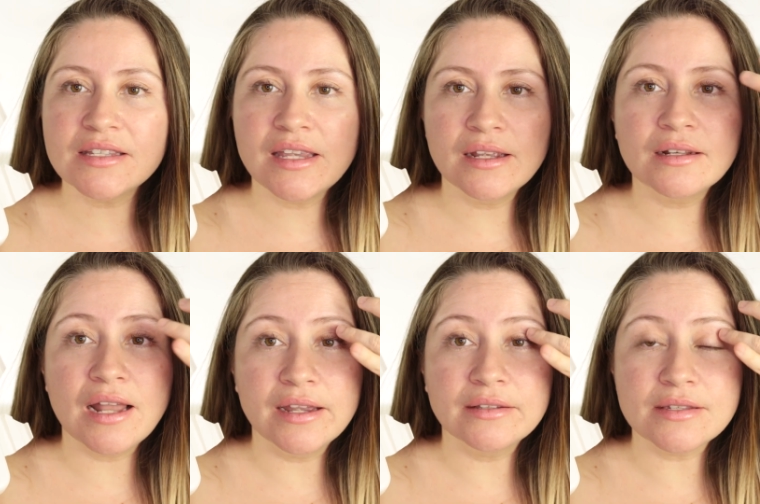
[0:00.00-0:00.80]
skin
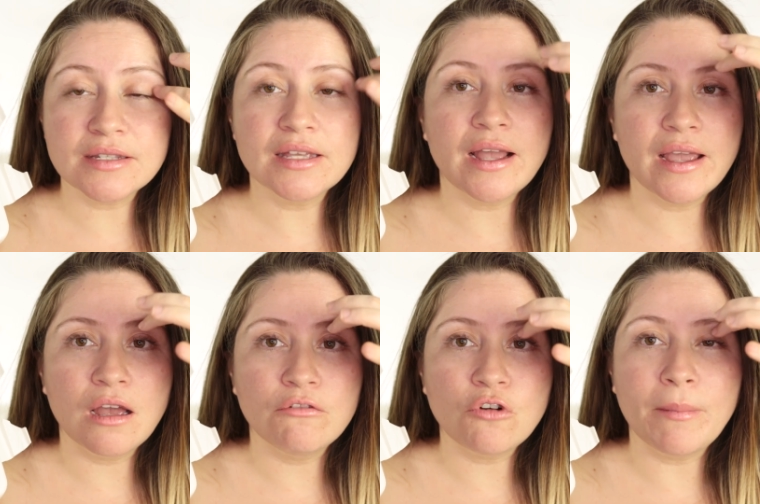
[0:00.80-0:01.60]
like the skin I
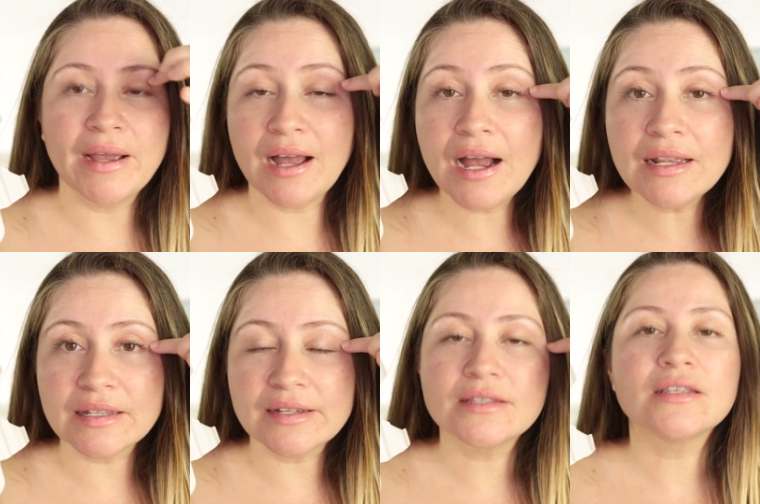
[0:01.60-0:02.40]
have on my
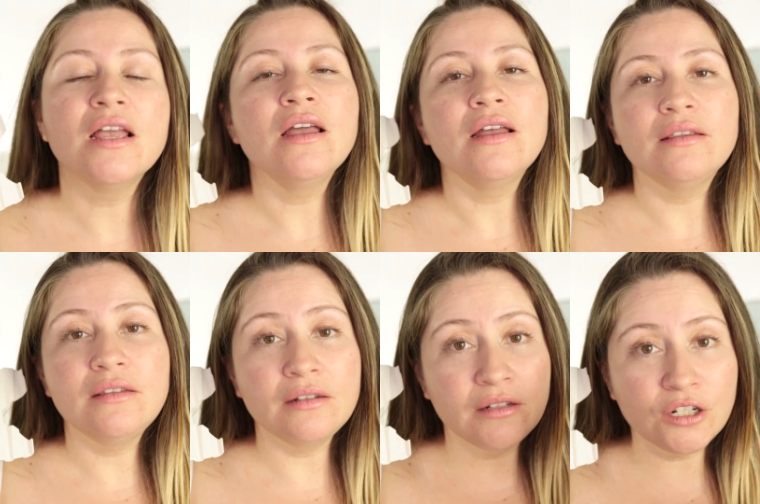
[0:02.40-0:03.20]
eyelids,
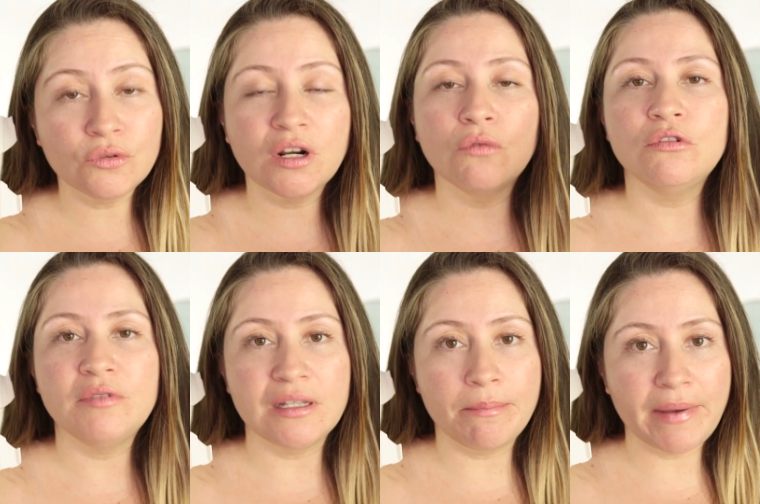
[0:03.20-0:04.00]
the Nira would
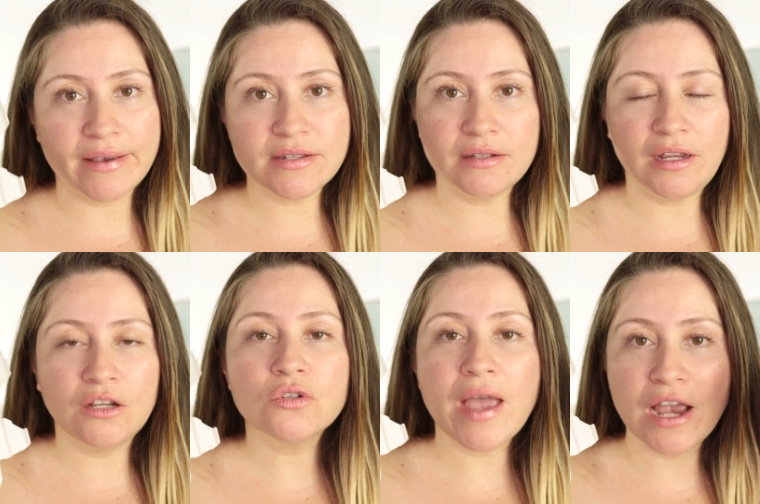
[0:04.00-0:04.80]
be the best
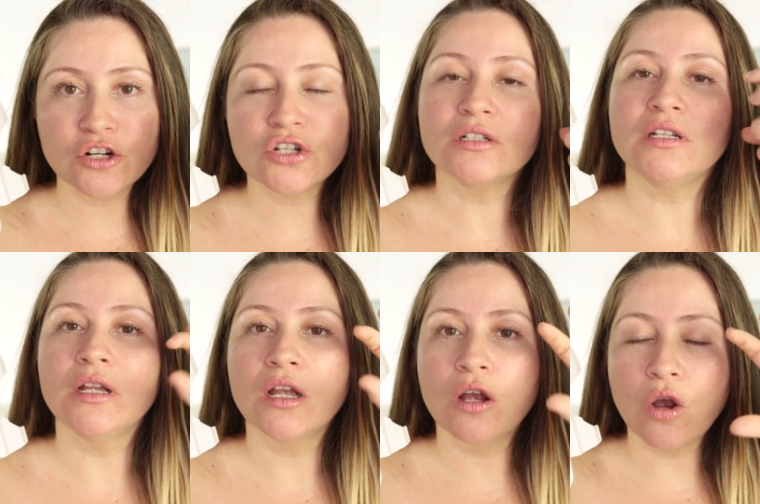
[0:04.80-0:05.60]
thing to
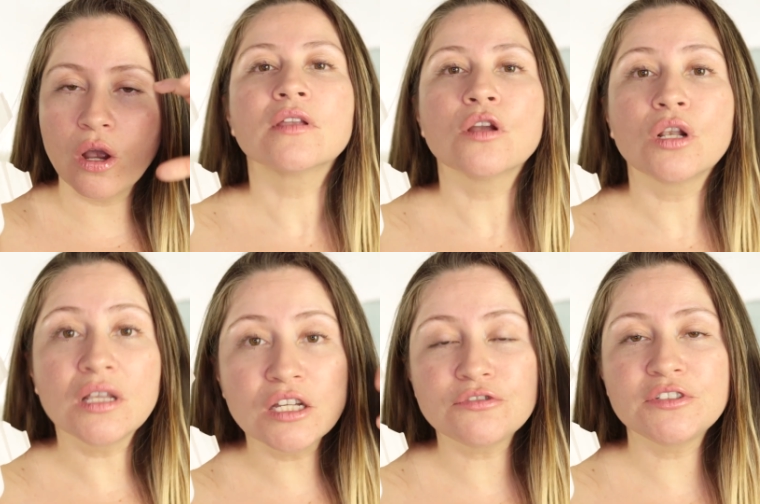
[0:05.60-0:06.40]
actually
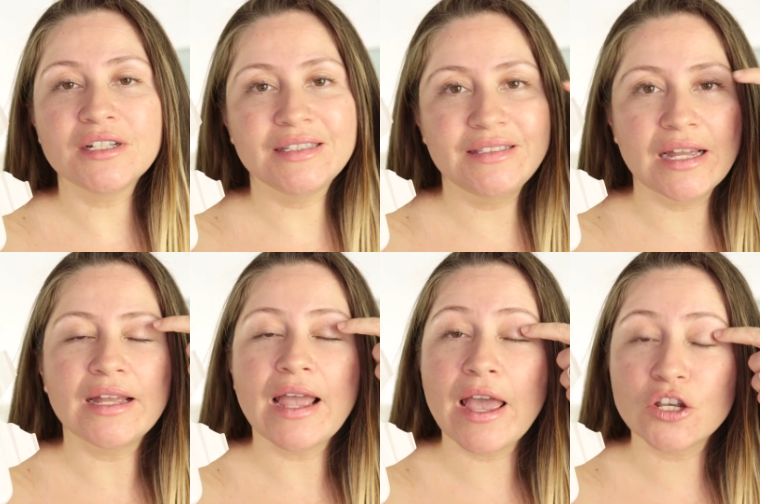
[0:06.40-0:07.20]
lift
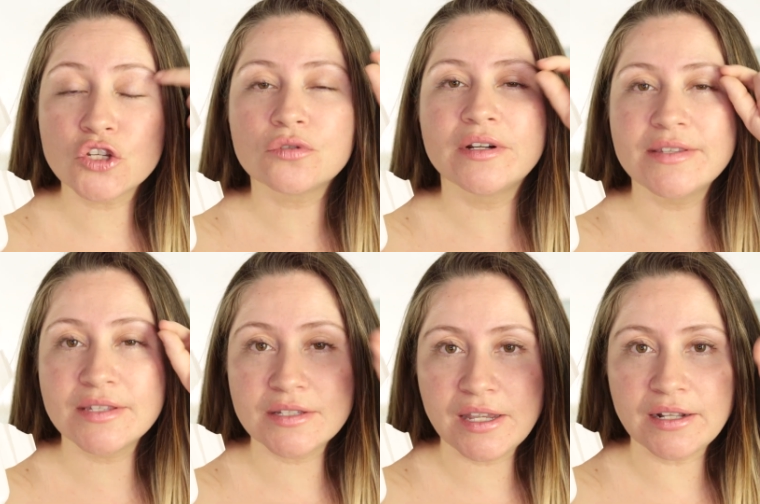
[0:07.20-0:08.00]
the extra
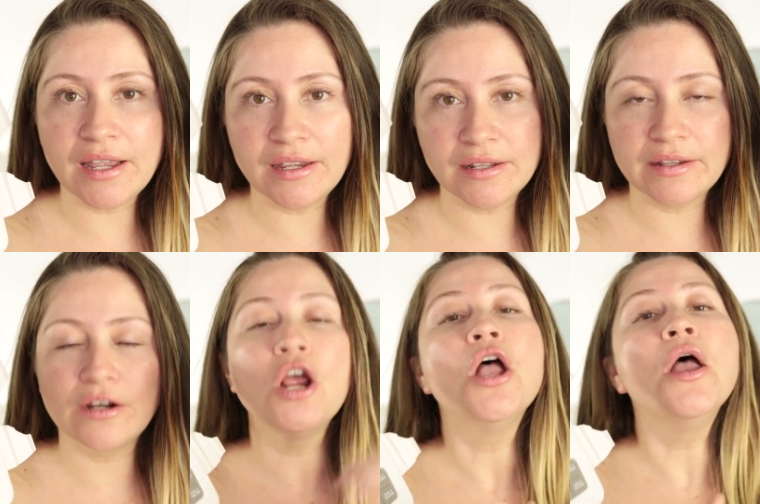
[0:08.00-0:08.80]
skin hanging
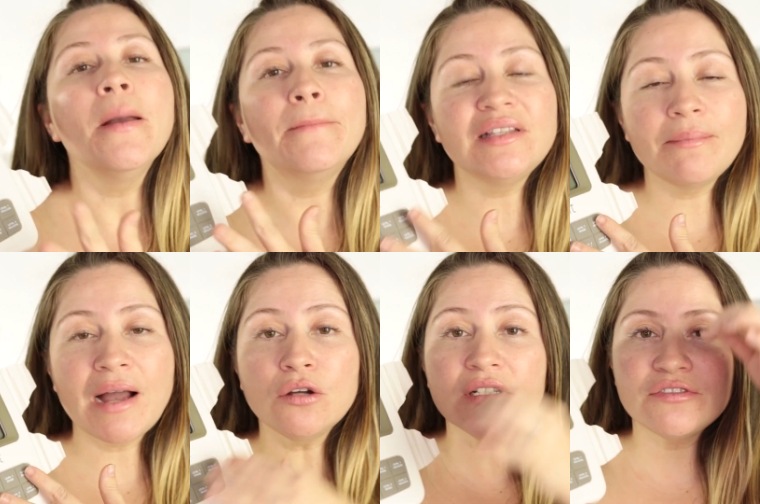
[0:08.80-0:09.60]
there but the
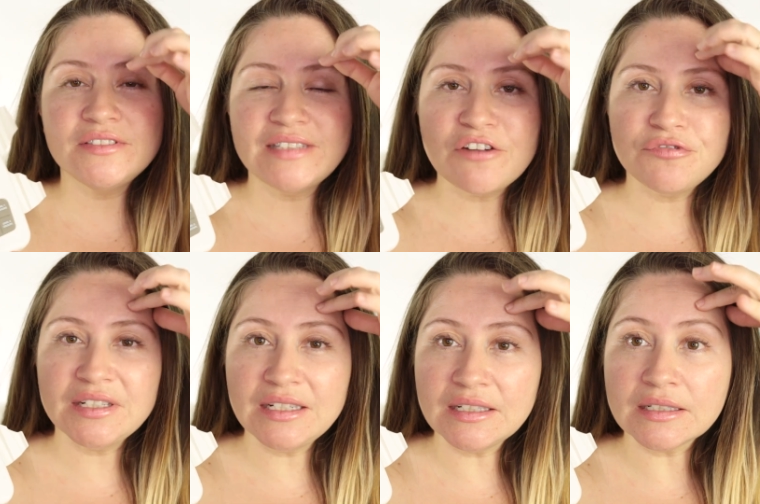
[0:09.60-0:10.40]
myolift
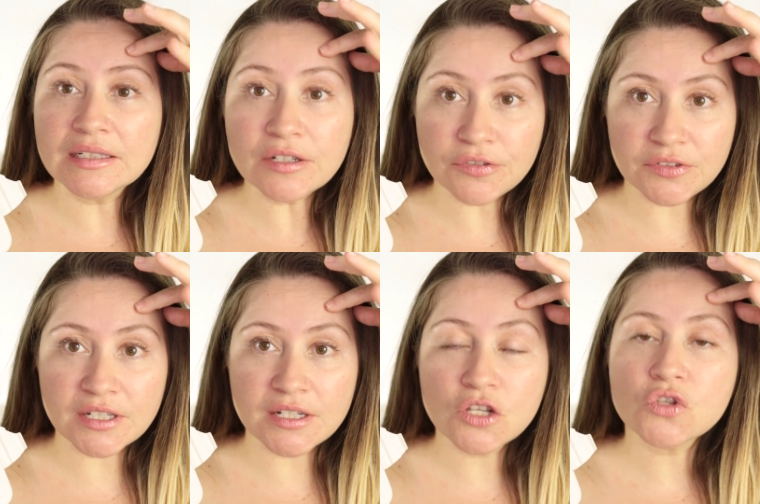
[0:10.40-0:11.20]
definitely
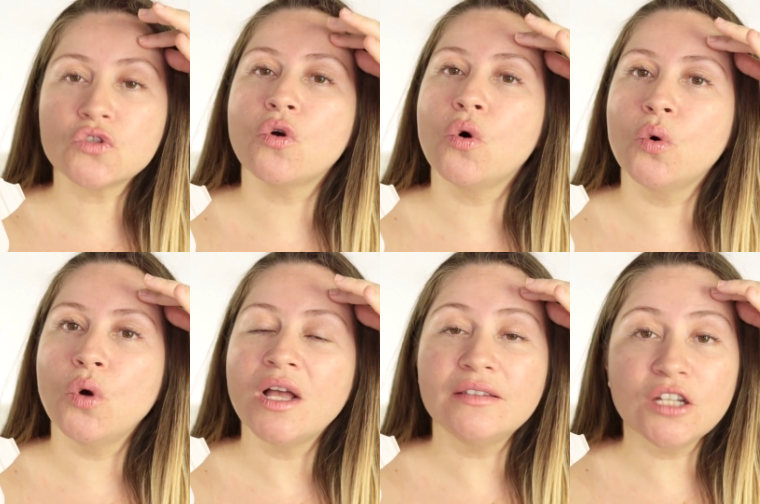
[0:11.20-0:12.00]
lifted,
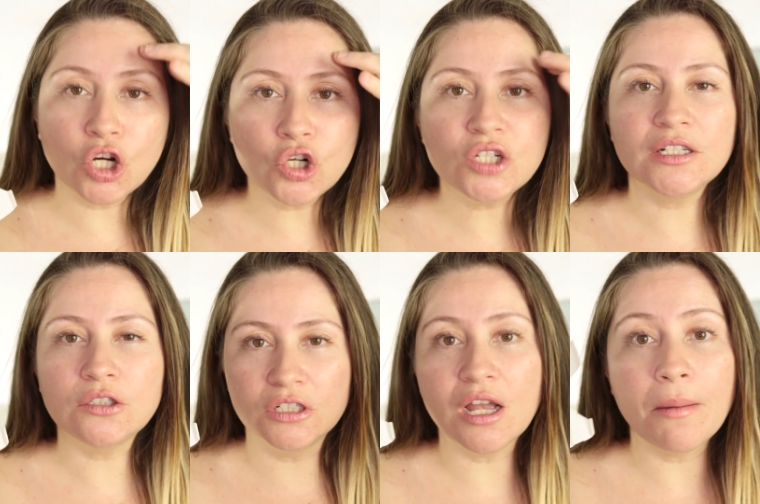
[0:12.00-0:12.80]
so the hood it
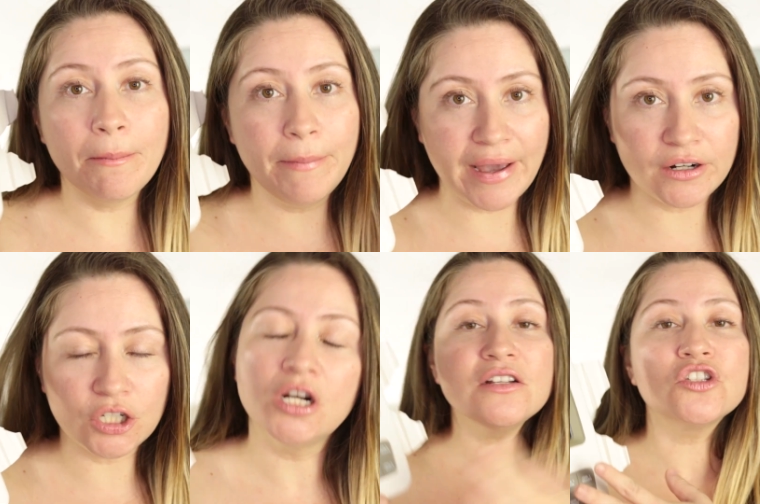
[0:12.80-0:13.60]
looked
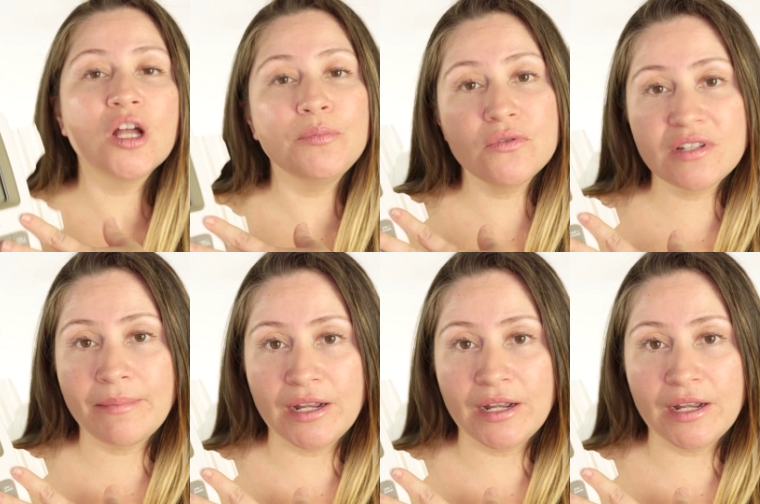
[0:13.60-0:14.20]
better. did stop using the